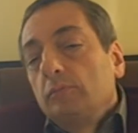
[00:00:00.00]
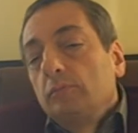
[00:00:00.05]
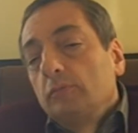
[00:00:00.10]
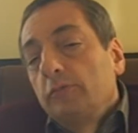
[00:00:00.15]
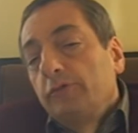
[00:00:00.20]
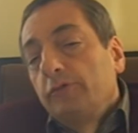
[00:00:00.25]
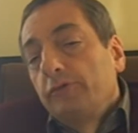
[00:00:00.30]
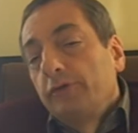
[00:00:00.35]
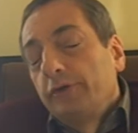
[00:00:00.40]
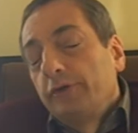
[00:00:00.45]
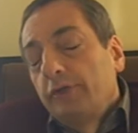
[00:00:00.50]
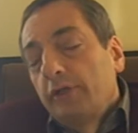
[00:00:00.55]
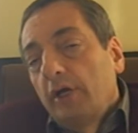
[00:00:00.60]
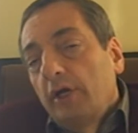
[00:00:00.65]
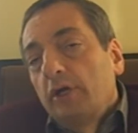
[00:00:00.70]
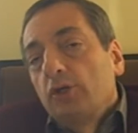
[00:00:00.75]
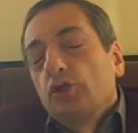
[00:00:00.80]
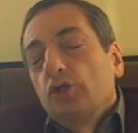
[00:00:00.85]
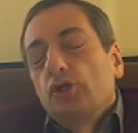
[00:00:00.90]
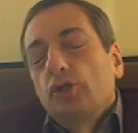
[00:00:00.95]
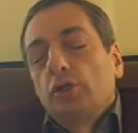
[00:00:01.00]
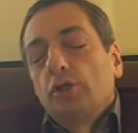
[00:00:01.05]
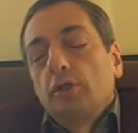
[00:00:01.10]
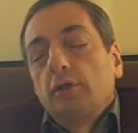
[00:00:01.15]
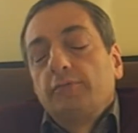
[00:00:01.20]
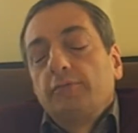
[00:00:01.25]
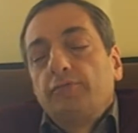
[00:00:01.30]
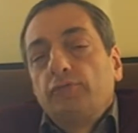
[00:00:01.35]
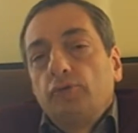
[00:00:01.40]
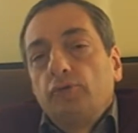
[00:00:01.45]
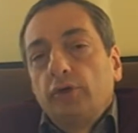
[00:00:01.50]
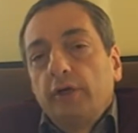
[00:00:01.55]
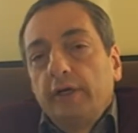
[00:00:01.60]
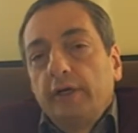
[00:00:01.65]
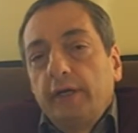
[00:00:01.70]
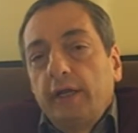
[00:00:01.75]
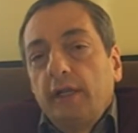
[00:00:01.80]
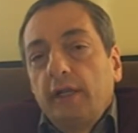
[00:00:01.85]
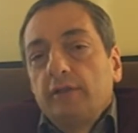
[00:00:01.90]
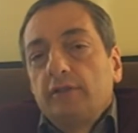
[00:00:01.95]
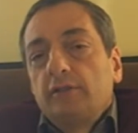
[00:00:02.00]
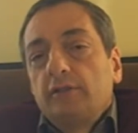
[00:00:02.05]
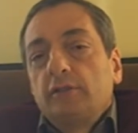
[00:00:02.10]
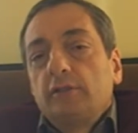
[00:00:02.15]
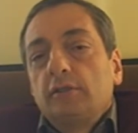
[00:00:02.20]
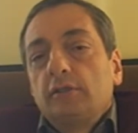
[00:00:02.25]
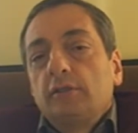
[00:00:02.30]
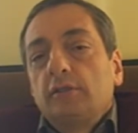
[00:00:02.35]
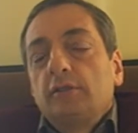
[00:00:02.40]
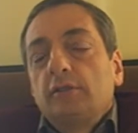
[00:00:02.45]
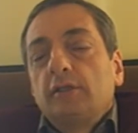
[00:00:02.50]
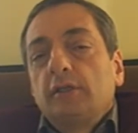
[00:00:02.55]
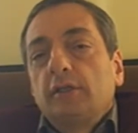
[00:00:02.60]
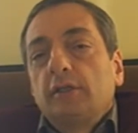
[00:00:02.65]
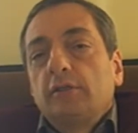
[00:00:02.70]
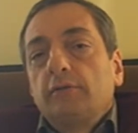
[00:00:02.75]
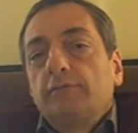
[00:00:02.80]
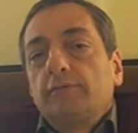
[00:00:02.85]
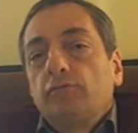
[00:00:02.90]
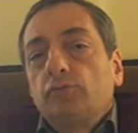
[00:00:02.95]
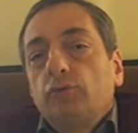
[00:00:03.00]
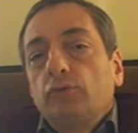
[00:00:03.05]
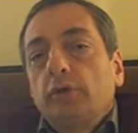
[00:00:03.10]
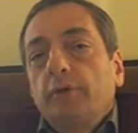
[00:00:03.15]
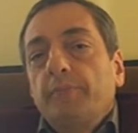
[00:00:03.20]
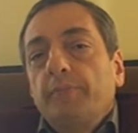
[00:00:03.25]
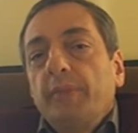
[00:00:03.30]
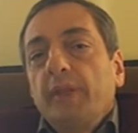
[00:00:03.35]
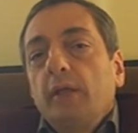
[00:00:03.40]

reduction, for analysis, and for